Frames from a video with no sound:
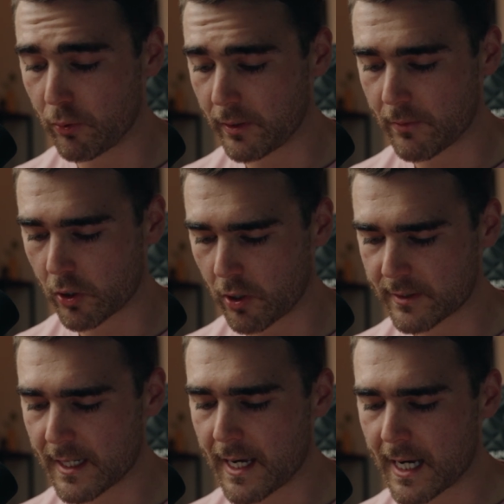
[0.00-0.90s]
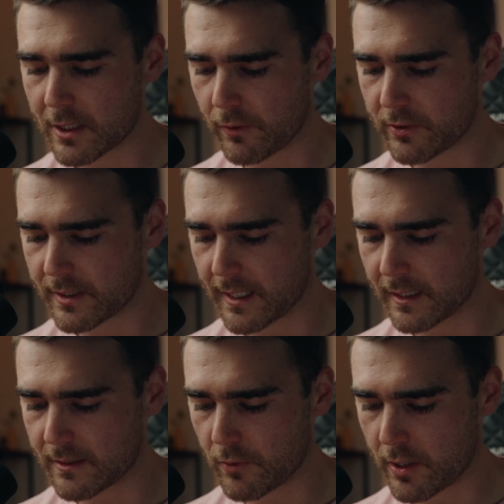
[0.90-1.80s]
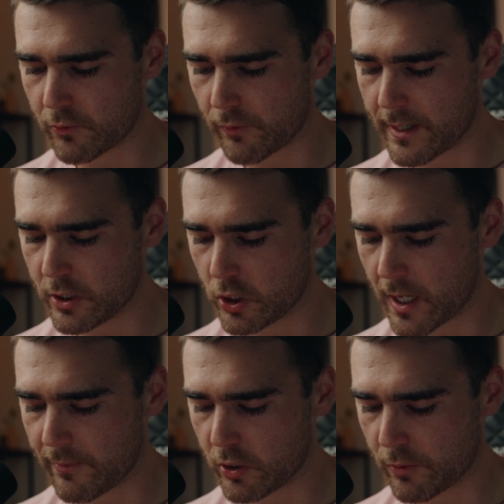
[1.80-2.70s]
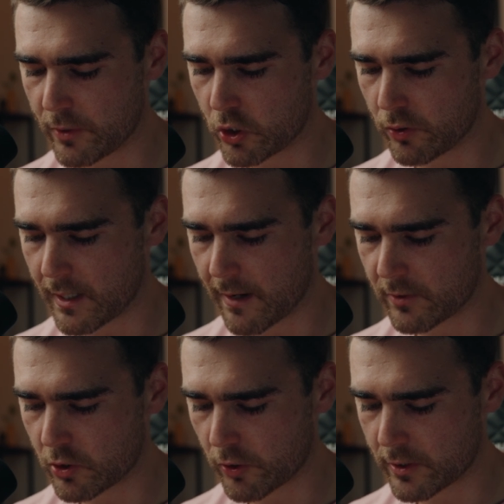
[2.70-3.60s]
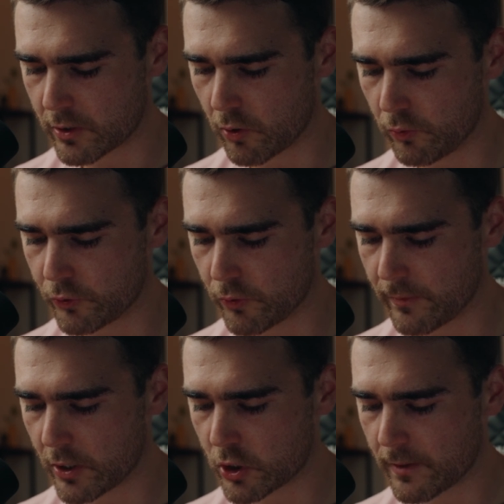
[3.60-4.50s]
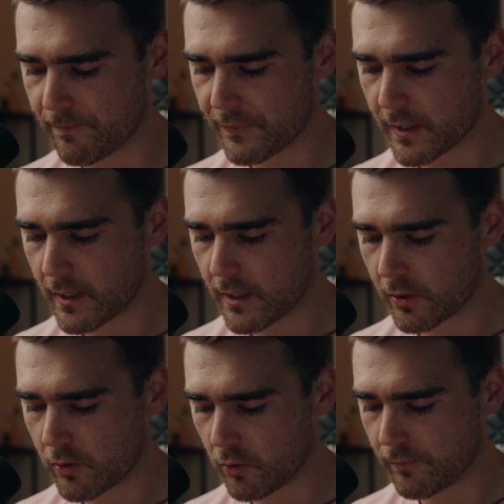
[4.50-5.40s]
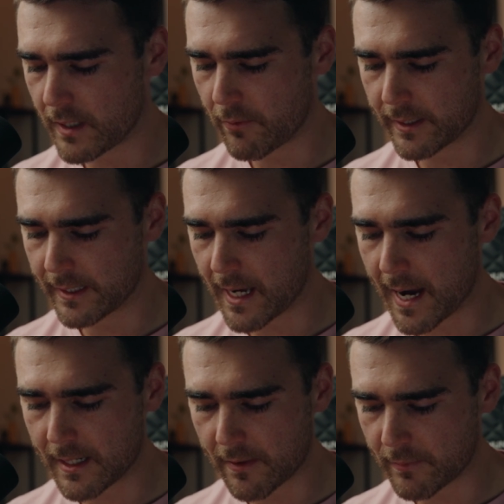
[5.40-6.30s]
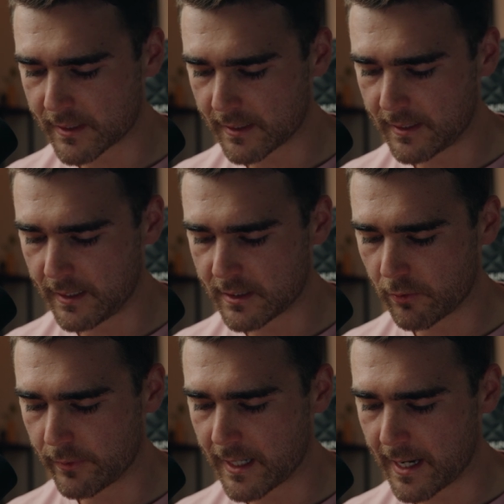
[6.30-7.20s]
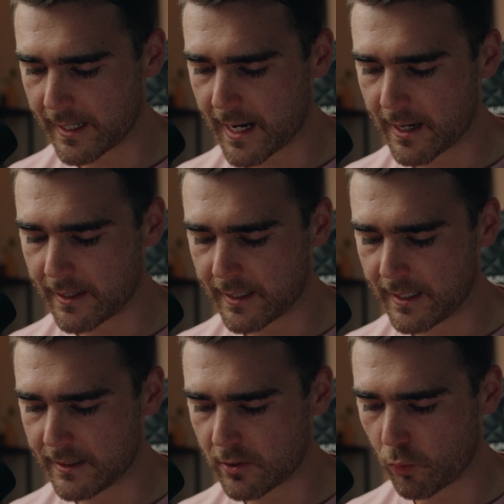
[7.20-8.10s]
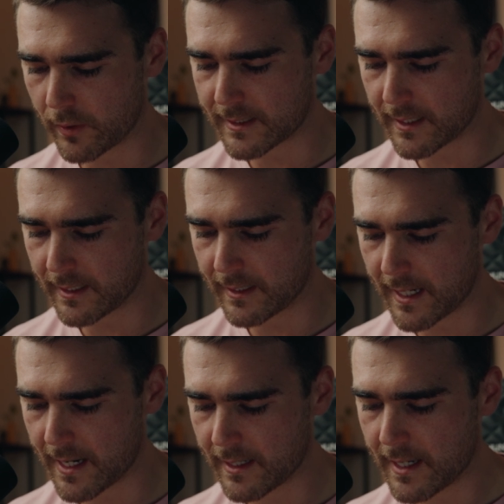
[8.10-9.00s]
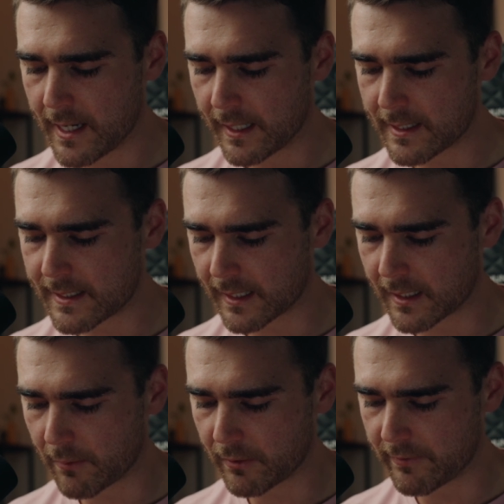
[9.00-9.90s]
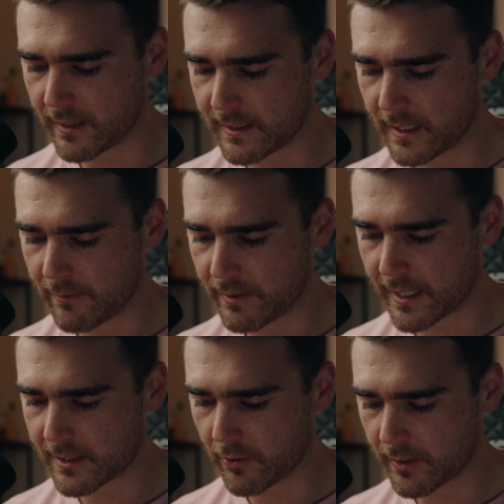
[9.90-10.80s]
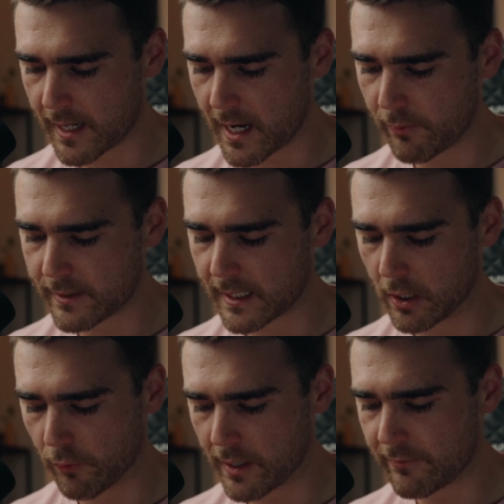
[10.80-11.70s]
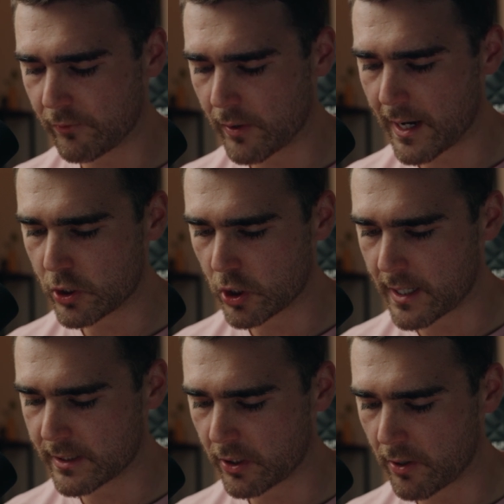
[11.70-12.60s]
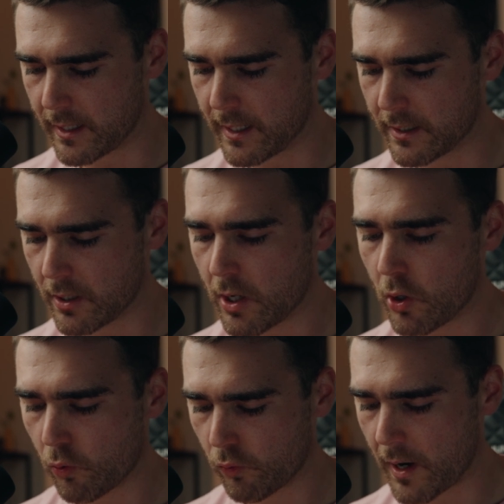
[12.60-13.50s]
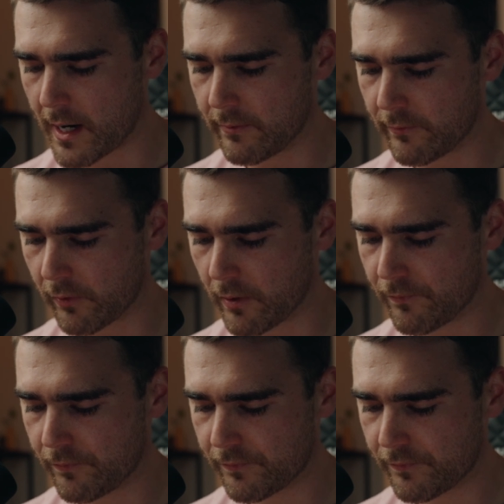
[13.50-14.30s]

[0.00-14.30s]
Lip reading: him across, as well as just getting some nice range damage, and we shouldn't have to stress all too much. Cool. Now we're going to get another musketeer so that we can counter his once again. Going to take a couple of hits here, but that's okay. We're just getting ready for our giant to go in right in front.